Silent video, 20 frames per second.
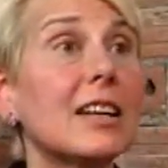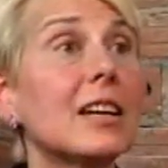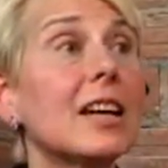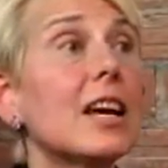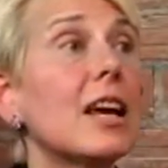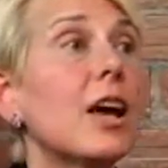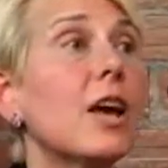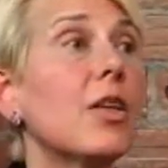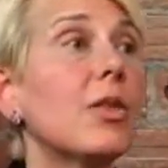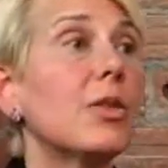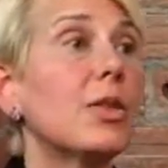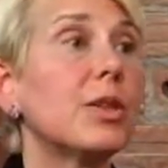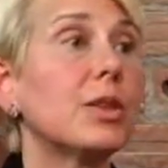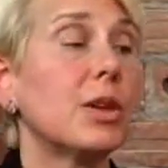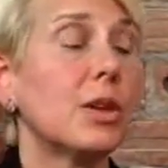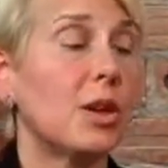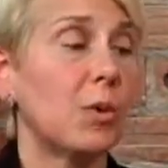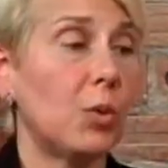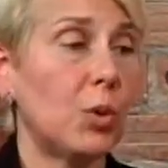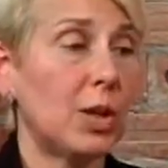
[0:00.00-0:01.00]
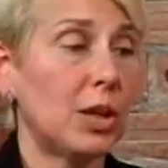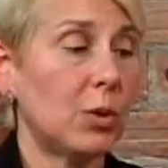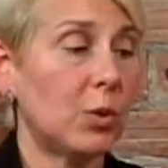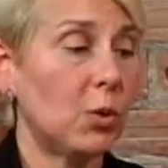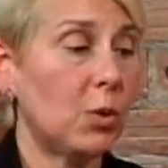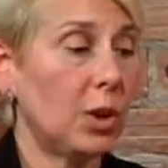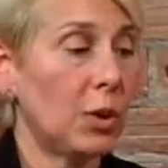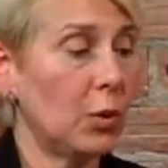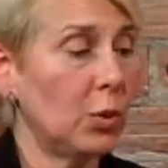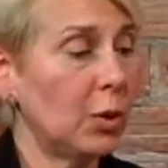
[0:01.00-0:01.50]
said that
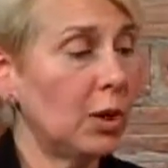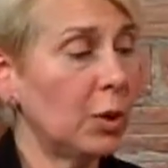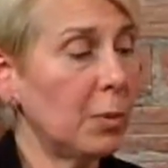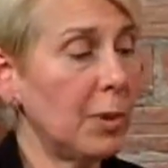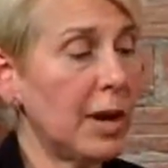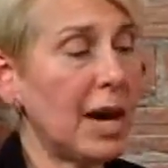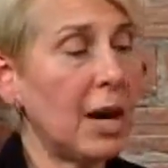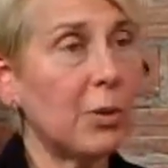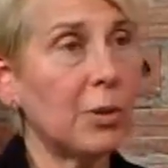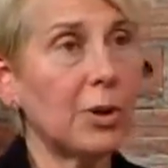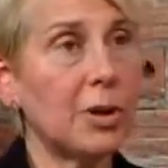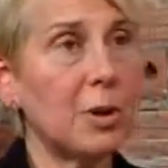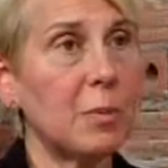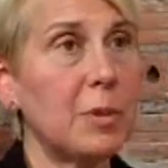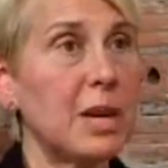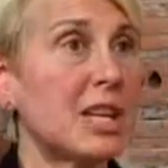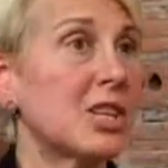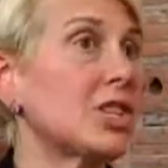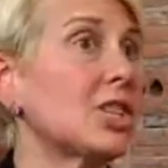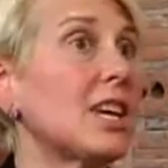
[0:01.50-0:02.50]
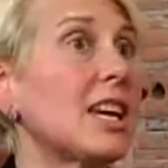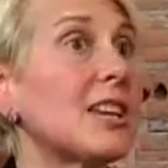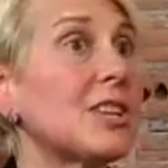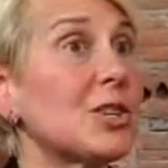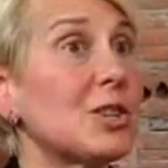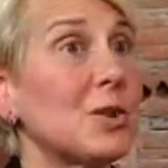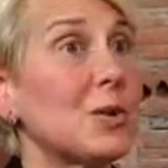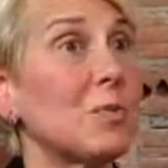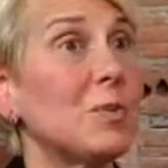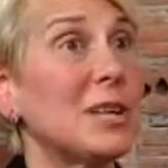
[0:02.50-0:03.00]
when willpower and
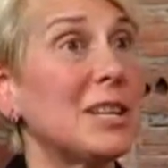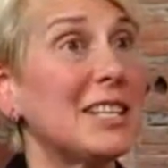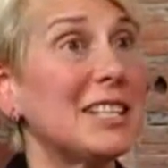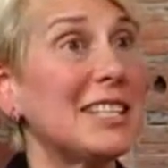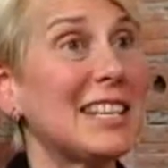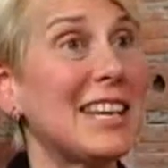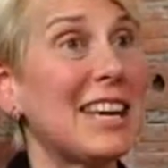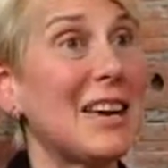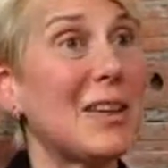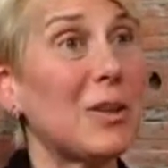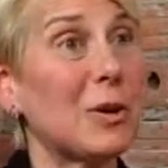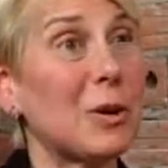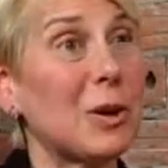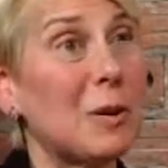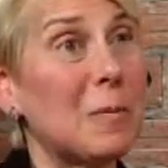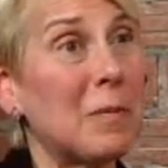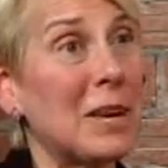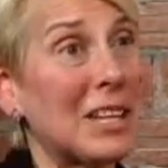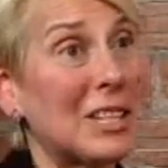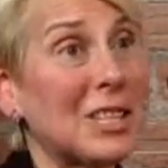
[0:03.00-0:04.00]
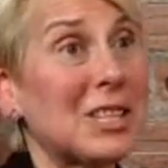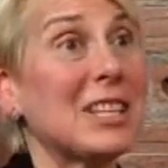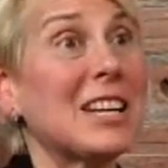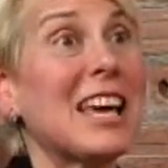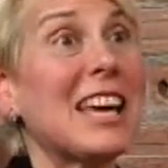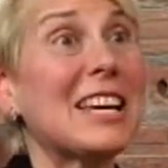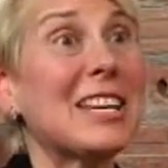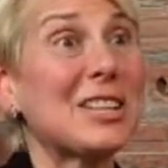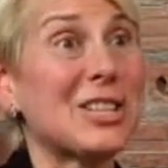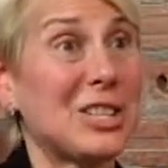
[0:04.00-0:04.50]
imagination are pitted together,
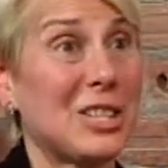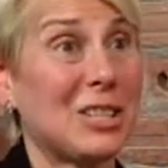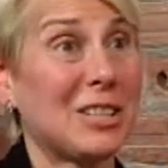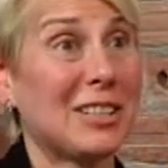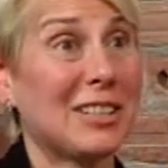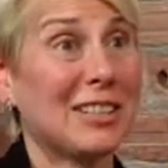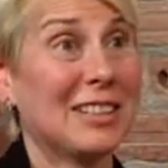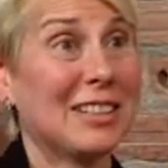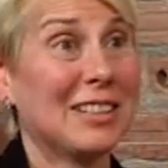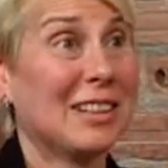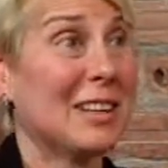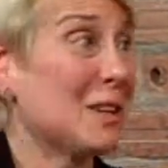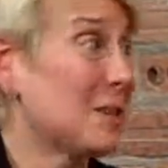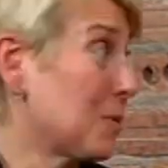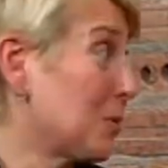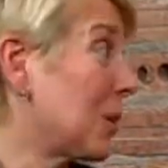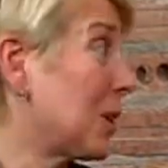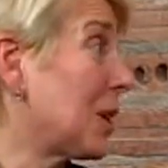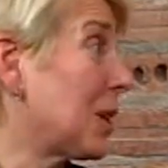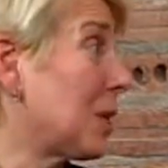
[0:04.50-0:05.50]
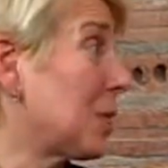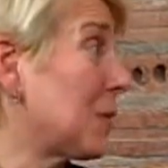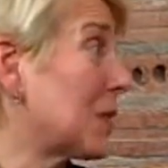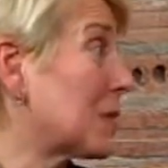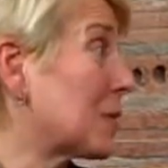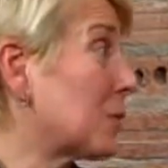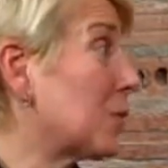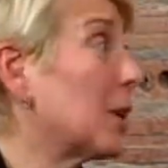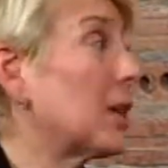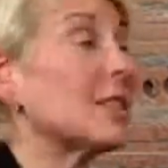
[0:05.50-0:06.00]
imagination is what
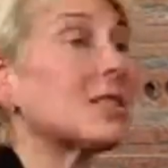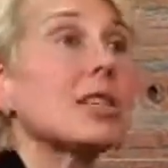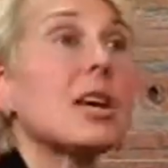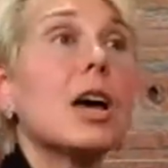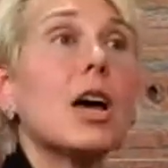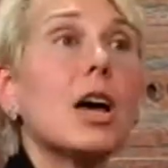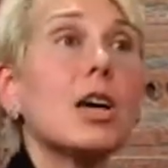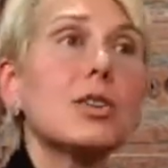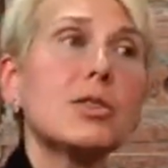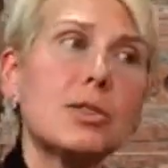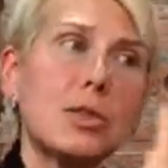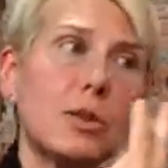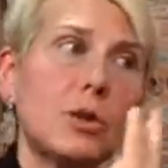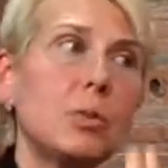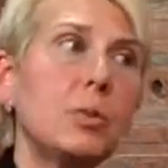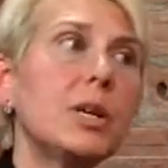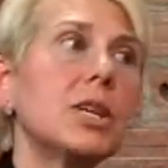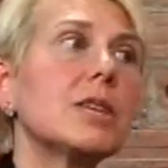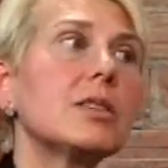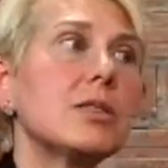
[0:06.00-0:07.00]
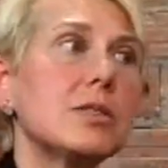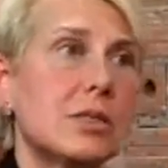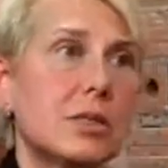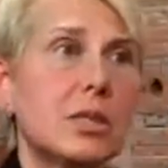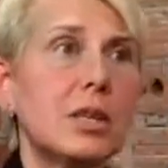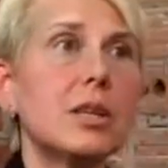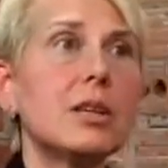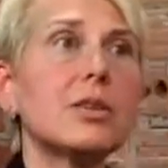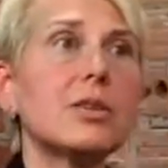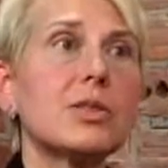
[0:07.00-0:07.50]
always wins. So you begin to
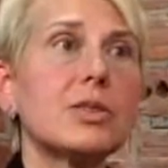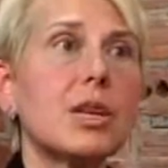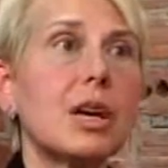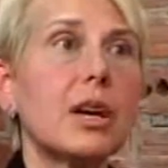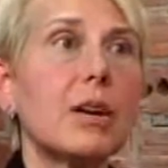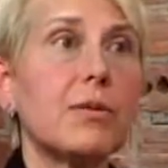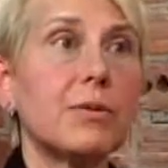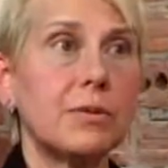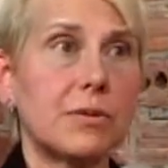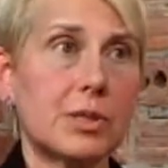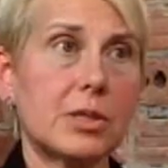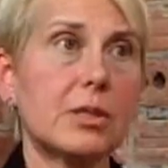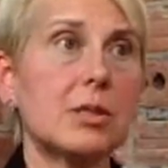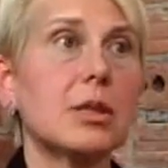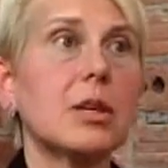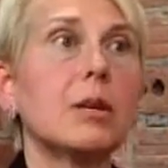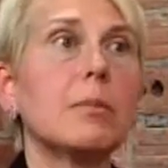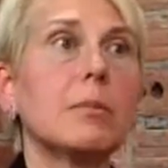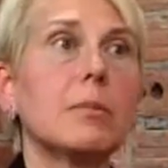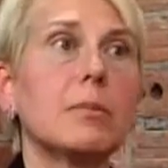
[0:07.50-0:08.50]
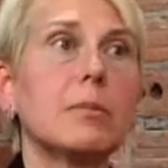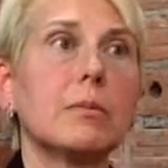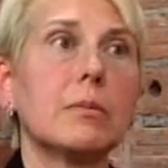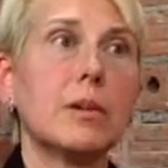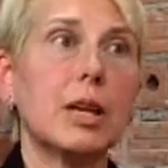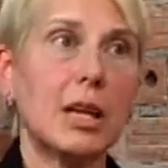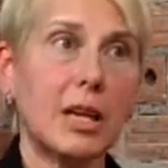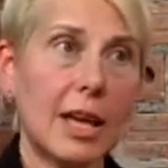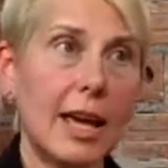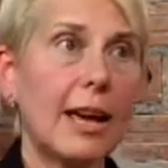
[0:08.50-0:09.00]
see yourself slim
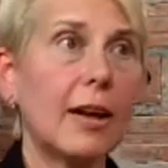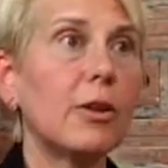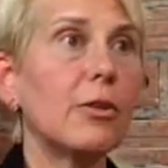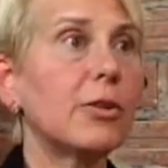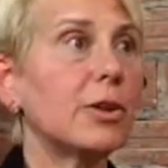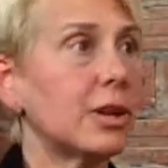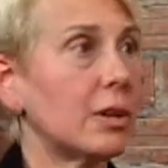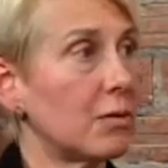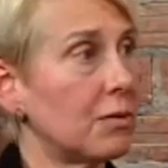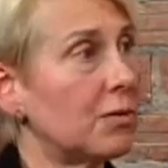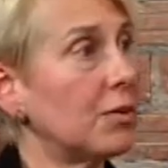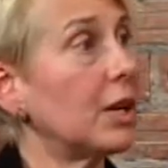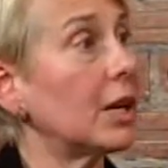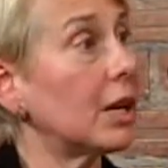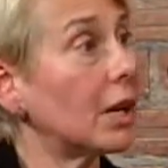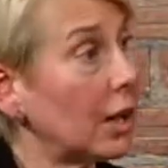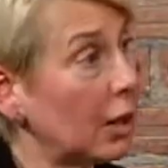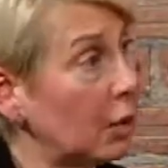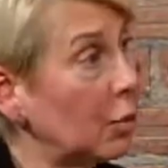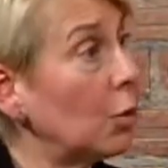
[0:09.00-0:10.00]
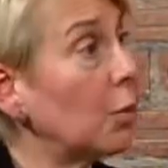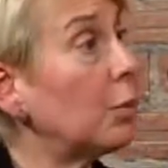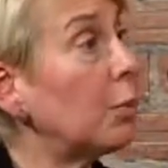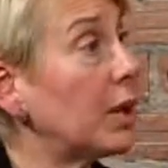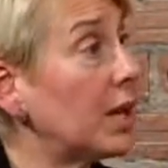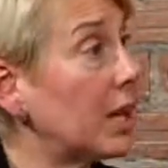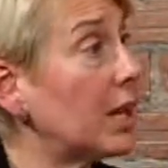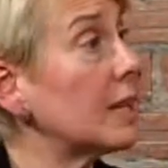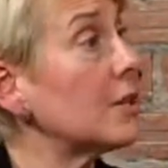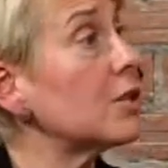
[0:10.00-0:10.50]
and healthy and fit, and
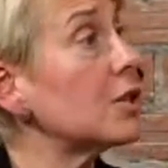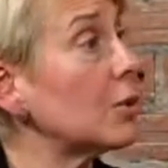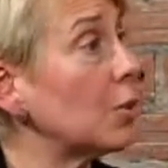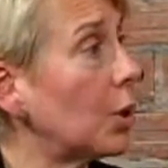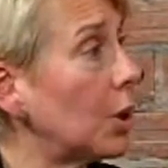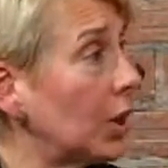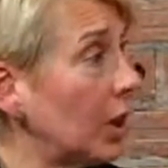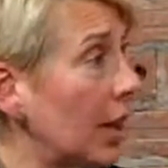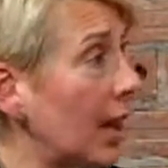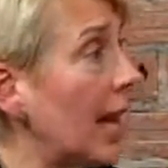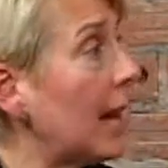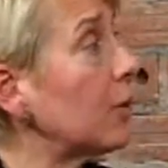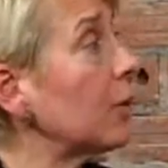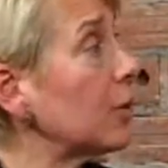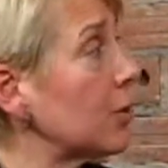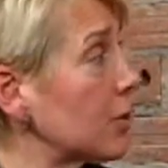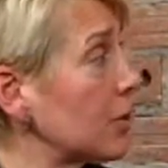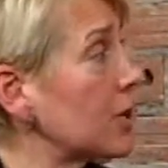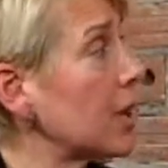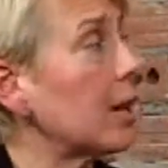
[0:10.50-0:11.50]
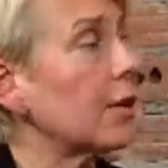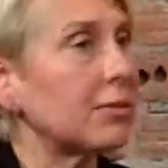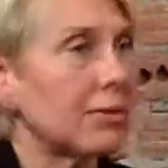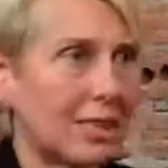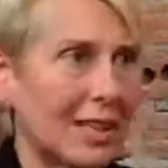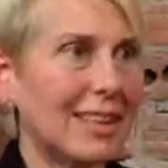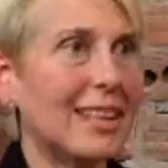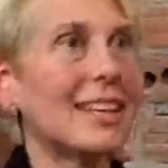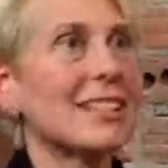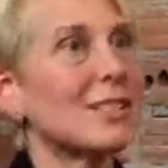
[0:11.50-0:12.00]
you'll begin to allow yourself,
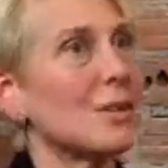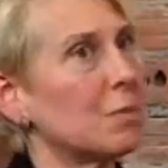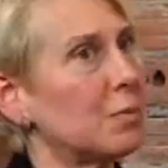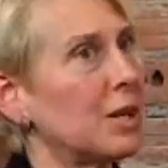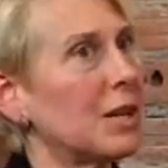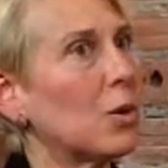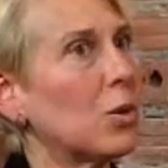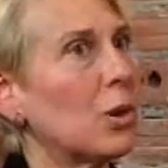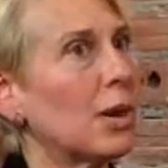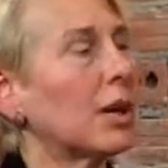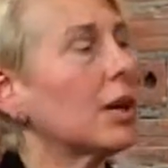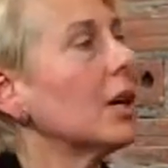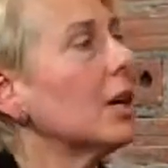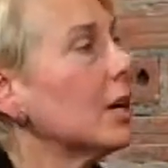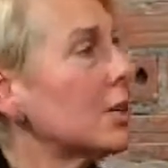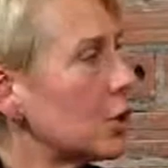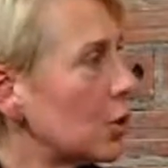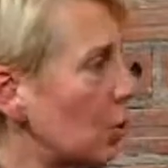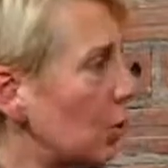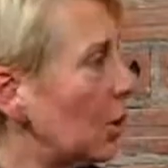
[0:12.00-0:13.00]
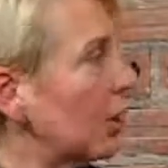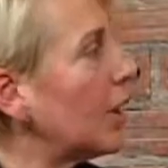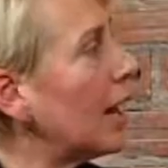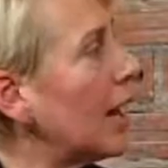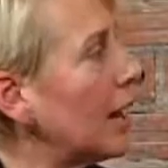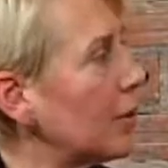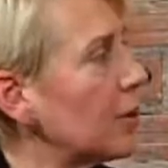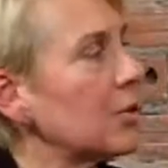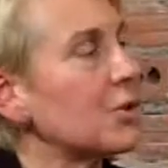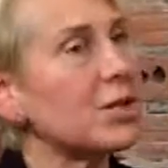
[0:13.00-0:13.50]
and that's a big one, to
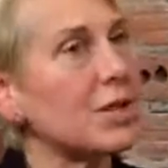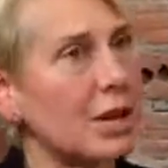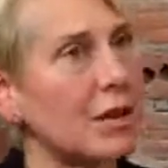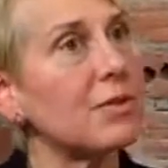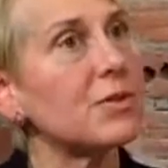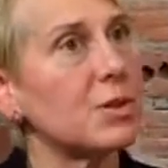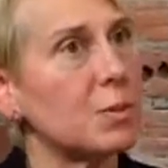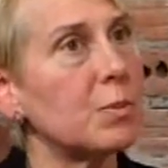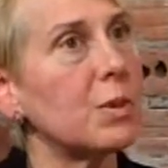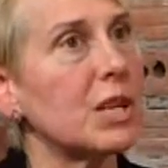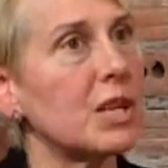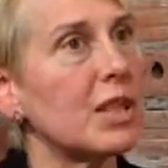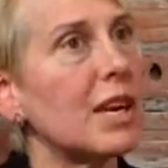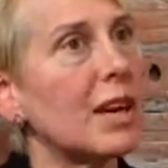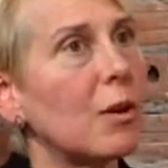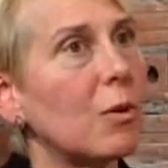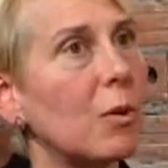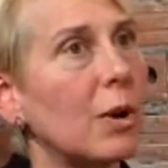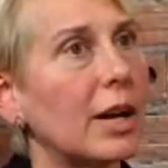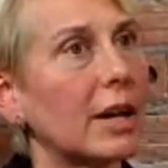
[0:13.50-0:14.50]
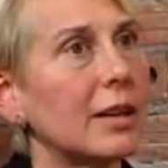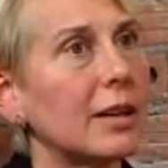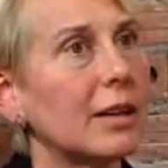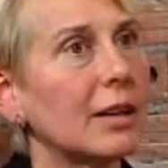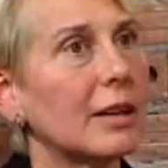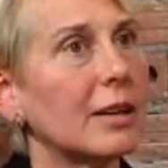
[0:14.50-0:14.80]
allow yourself to be that way.